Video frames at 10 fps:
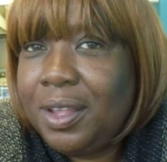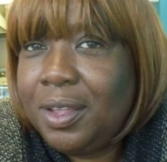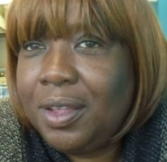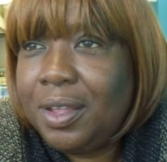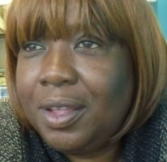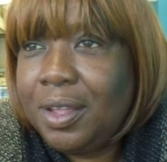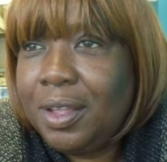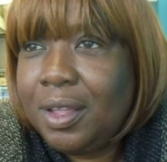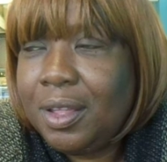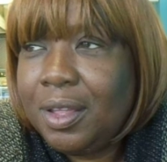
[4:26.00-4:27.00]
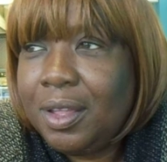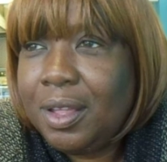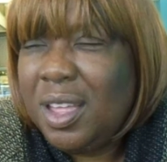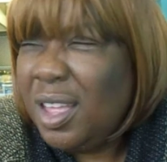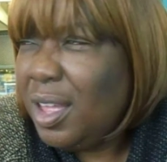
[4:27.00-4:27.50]
for the for the area.
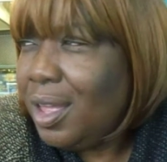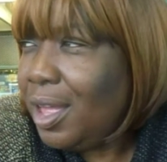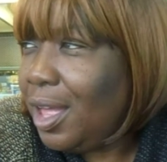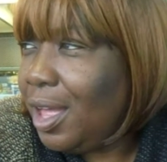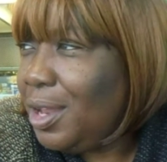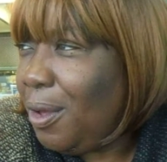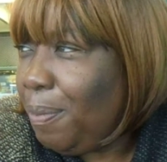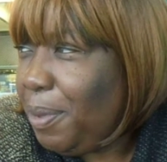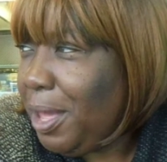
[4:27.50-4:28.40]
How did A lot feel? of